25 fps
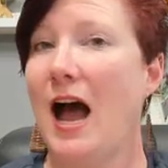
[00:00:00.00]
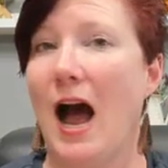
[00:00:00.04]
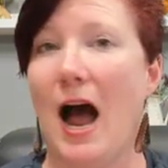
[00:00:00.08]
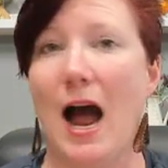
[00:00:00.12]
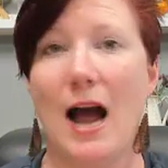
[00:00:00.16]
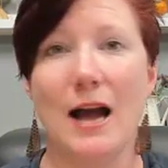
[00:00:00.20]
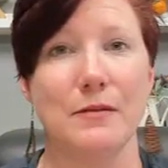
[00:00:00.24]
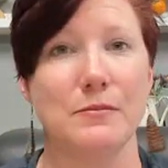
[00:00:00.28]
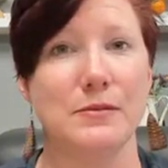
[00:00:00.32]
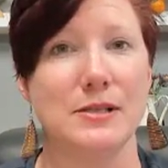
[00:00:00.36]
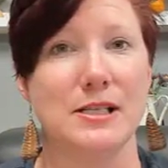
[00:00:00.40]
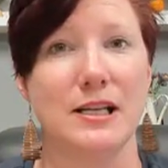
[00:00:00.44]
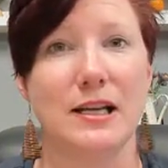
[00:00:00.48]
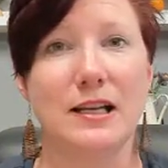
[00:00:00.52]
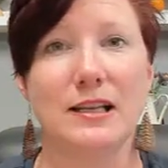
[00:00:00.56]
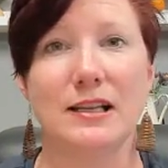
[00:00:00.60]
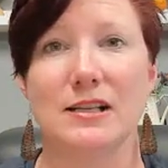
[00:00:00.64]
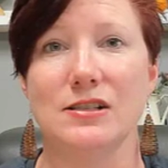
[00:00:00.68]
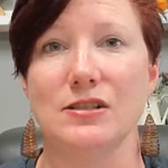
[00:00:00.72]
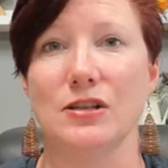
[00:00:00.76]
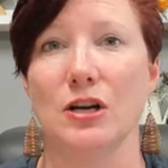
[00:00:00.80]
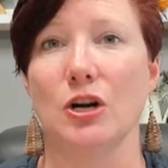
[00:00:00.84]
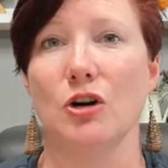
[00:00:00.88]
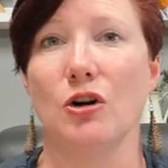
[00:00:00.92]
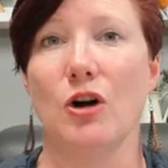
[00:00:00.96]
I'm seeing
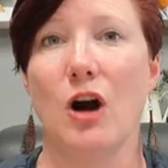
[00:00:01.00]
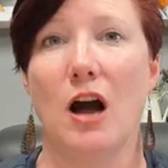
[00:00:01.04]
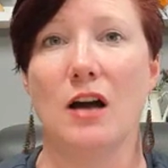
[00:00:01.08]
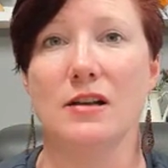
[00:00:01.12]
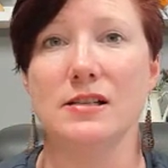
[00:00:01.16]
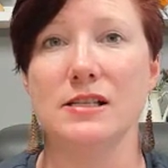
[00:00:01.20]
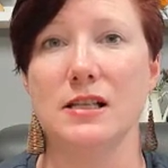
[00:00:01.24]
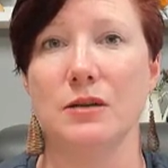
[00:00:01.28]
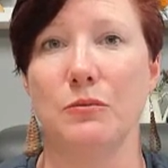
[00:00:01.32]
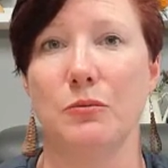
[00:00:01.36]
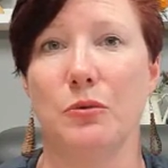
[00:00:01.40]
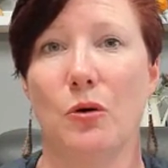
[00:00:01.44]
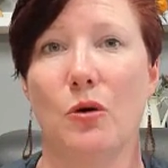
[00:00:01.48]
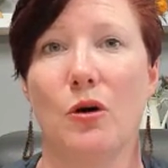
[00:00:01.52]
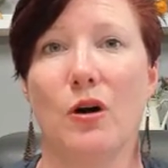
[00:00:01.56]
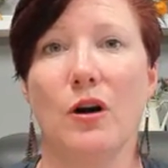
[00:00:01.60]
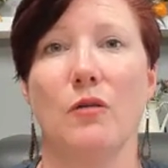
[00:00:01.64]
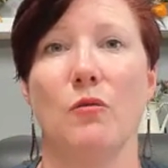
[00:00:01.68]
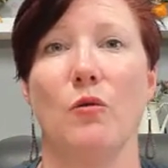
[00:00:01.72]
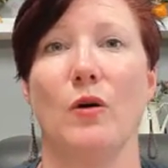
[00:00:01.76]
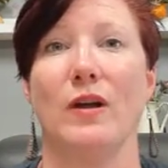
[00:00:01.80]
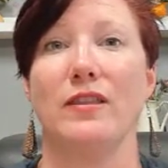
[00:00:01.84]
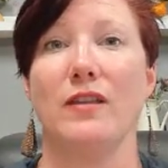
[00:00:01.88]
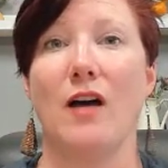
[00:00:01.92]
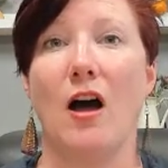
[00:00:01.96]
this across the
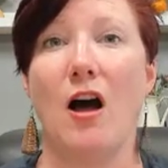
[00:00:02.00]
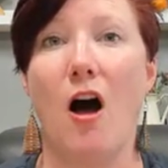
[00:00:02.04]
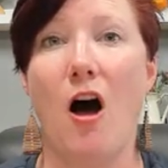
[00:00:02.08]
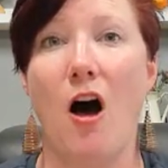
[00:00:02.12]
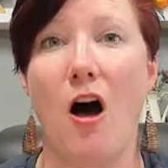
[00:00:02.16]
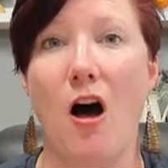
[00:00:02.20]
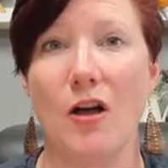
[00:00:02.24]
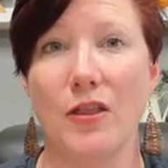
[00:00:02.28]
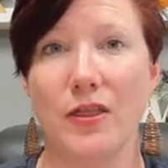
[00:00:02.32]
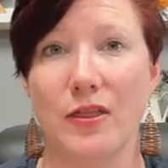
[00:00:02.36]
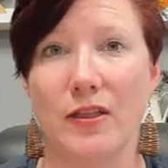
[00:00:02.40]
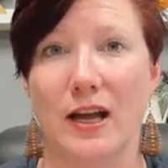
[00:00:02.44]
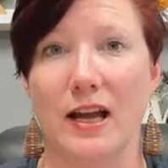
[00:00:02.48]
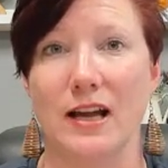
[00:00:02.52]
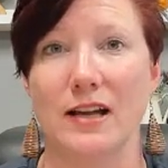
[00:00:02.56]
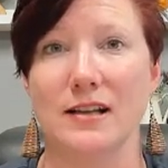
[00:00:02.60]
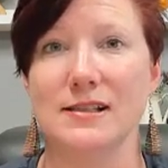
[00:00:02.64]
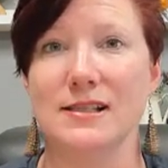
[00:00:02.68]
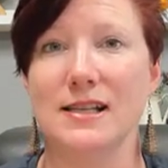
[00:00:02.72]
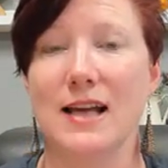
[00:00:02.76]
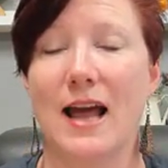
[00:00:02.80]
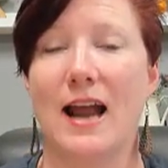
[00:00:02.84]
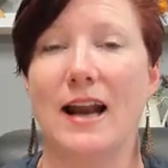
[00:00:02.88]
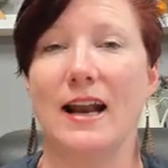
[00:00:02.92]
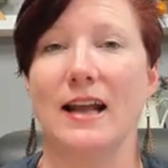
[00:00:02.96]
board with all
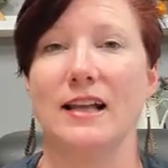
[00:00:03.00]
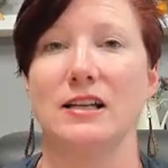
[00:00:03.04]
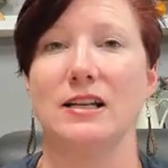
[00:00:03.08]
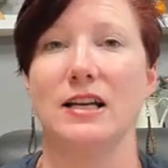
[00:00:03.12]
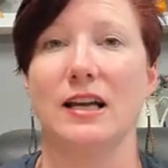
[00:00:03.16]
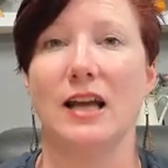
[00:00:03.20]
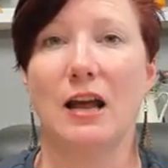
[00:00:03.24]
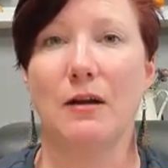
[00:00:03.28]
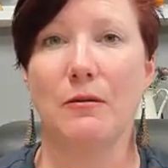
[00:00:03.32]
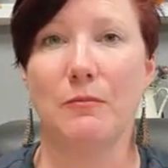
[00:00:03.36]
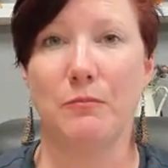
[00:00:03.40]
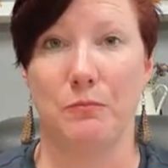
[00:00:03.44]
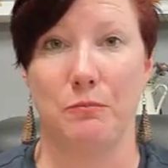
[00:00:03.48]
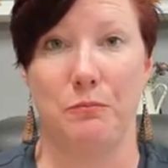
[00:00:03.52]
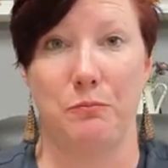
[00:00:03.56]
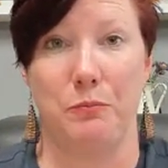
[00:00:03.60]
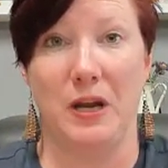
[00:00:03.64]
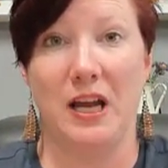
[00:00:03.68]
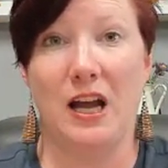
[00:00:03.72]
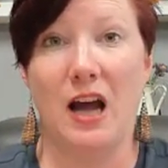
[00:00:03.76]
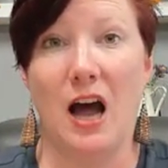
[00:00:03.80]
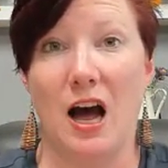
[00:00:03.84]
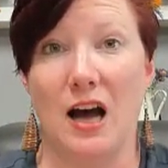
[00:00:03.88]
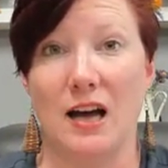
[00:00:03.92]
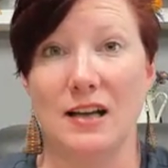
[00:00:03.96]
things, and it
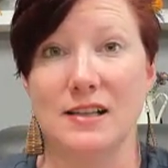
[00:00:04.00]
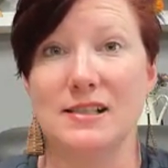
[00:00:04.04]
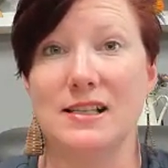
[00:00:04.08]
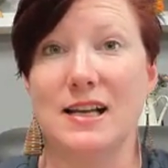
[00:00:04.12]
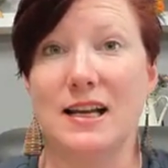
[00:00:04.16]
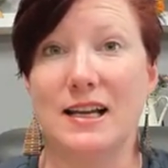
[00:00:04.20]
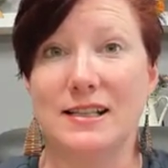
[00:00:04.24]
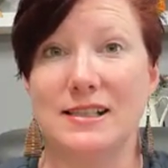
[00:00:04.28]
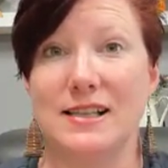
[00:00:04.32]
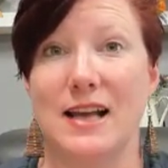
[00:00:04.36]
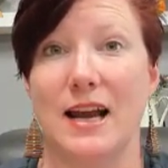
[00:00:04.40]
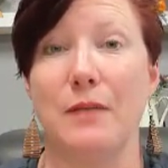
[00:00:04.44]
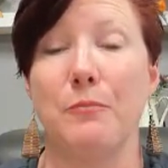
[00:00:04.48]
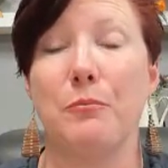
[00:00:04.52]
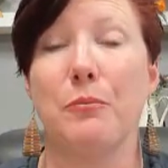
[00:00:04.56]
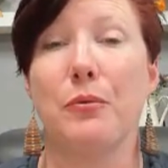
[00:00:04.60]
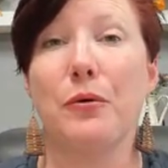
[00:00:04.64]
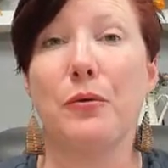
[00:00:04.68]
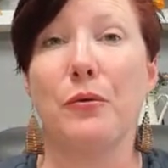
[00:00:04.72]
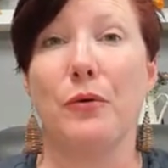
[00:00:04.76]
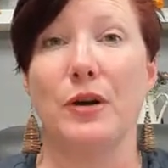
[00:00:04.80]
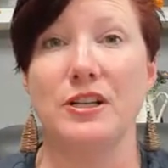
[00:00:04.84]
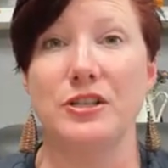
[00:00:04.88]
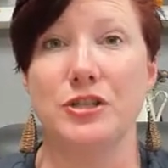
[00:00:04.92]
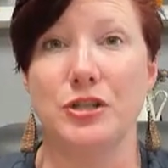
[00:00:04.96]
because it's a
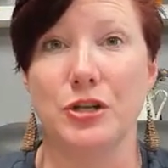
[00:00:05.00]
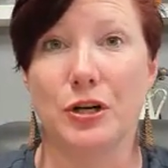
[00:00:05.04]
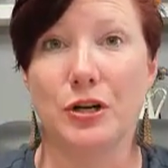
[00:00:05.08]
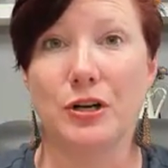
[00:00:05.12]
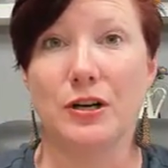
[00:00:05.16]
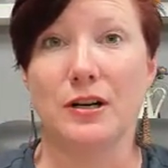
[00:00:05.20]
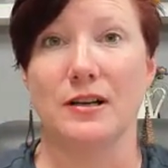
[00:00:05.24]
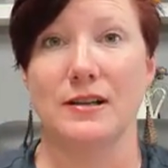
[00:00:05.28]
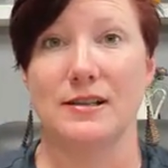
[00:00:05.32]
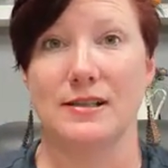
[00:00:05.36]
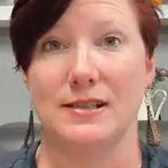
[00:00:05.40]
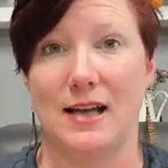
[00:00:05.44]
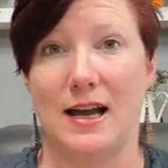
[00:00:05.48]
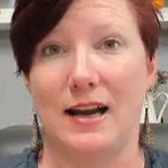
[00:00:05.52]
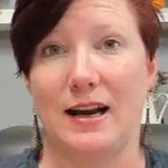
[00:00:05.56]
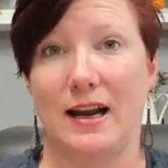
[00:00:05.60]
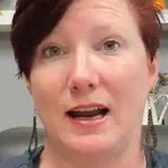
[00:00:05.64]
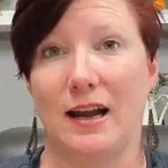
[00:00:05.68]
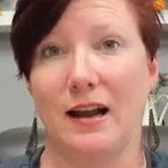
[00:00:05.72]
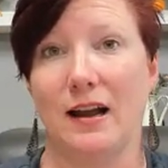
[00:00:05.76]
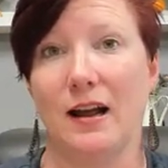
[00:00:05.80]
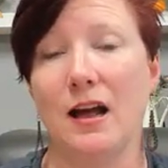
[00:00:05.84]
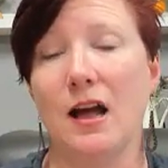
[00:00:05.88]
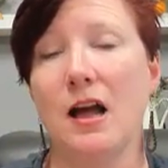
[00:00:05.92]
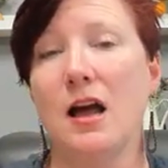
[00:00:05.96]
printer setting,
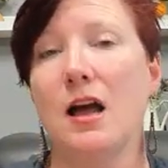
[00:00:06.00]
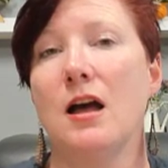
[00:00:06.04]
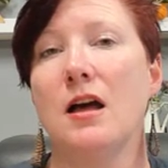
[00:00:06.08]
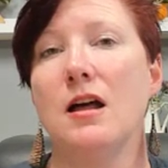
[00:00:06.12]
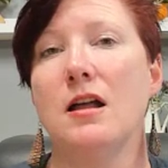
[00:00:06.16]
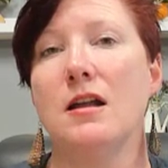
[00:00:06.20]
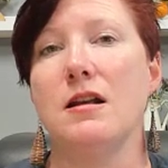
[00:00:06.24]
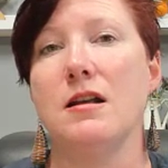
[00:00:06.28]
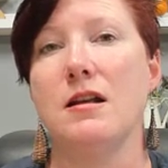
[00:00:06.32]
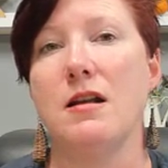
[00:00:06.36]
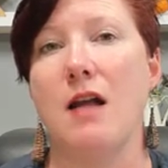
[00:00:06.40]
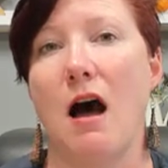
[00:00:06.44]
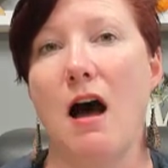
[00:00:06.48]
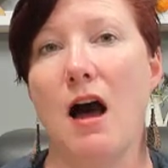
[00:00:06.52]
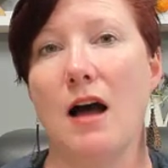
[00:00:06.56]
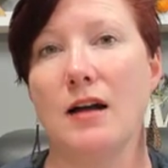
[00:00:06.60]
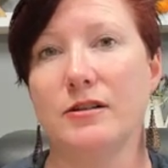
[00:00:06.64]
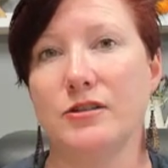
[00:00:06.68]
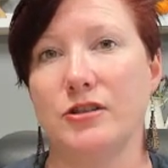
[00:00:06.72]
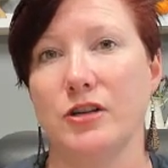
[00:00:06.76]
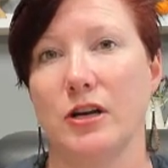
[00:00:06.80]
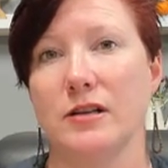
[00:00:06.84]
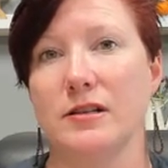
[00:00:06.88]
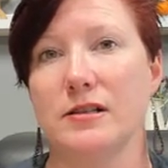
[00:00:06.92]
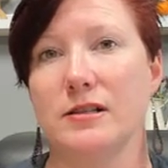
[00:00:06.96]
not
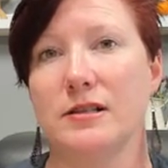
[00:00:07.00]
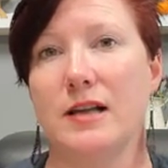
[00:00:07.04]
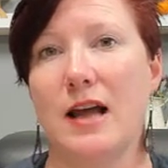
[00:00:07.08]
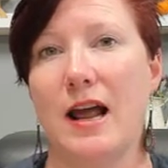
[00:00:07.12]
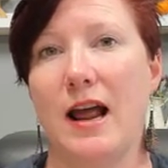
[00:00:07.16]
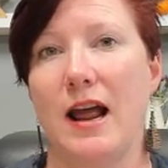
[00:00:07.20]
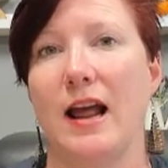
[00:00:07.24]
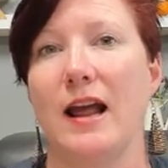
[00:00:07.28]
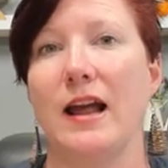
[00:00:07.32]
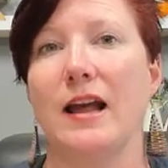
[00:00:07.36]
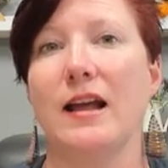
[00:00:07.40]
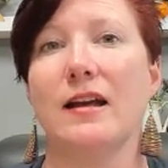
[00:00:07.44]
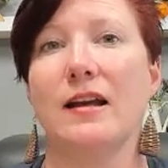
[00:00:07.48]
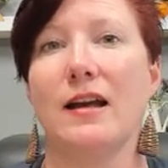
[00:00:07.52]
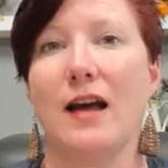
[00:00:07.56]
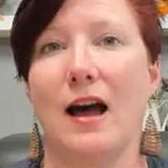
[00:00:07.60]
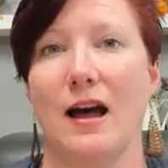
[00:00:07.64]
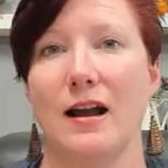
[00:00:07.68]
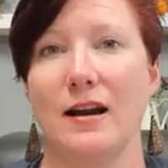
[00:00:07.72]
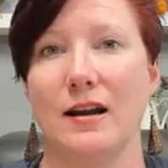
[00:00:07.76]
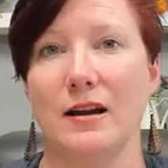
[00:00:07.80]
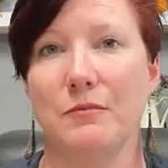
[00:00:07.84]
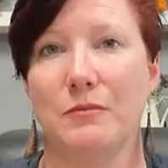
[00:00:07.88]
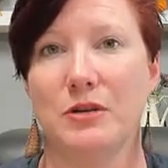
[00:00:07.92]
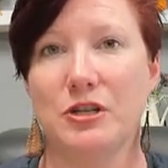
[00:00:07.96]
just a
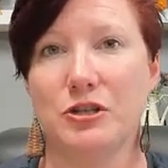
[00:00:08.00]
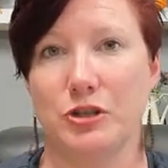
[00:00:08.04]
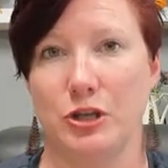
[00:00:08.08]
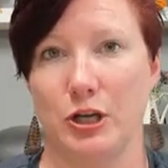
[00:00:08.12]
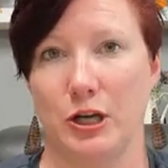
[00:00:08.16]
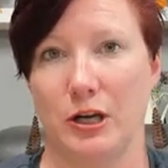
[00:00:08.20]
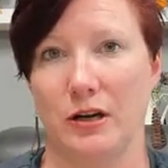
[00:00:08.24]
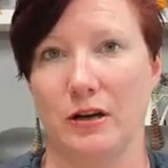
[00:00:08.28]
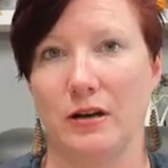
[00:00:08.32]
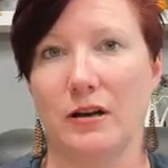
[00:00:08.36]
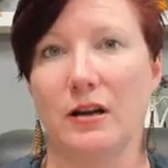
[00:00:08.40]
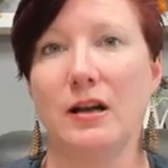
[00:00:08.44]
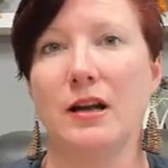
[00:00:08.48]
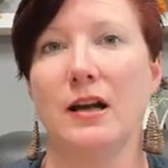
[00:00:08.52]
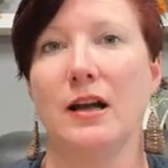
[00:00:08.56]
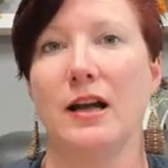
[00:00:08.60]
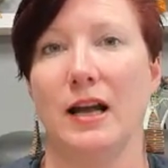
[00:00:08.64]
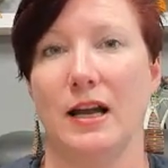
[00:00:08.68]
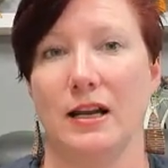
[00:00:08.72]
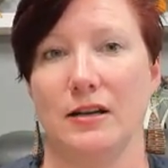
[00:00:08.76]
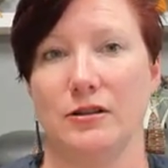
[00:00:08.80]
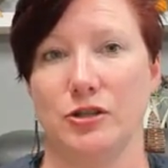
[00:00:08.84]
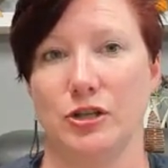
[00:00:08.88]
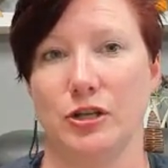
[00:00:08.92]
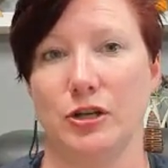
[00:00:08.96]
cutting machine
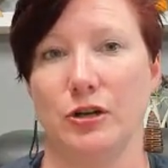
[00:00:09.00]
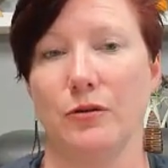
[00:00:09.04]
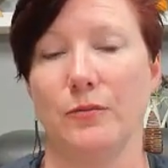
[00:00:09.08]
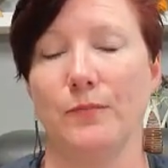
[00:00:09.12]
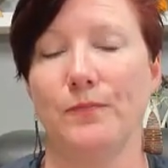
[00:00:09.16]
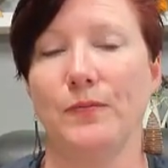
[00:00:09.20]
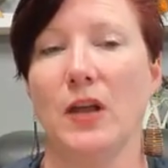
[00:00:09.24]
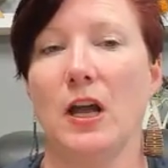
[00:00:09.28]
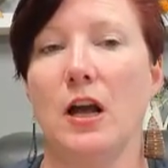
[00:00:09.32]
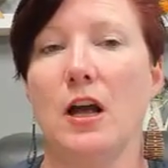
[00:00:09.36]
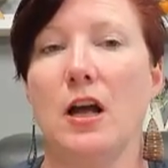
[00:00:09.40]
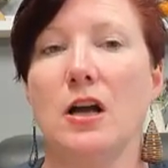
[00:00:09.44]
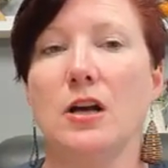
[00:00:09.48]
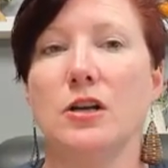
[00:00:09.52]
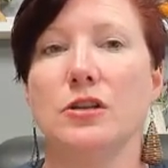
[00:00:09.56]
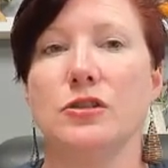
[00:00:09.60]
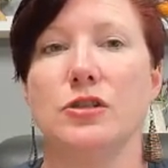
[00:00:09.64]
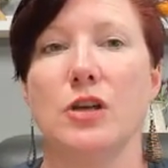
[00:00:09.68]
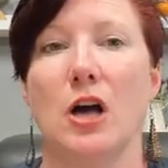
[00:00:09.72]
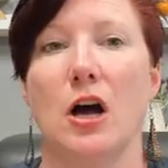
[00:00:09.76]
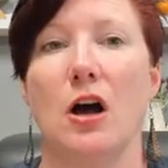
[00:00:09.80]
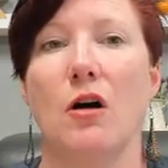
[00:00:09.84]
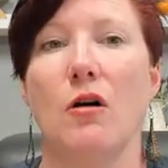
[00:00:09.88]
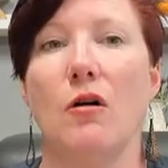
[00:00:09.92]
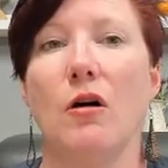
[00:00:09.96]
issue.
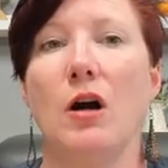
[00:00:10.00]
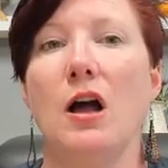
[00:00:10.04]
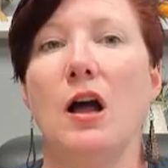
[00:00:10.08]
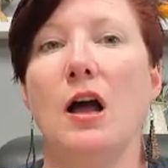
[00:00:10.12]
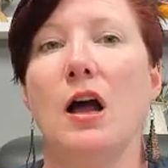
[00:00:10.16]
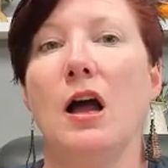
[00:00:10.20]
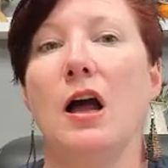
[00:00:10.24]
So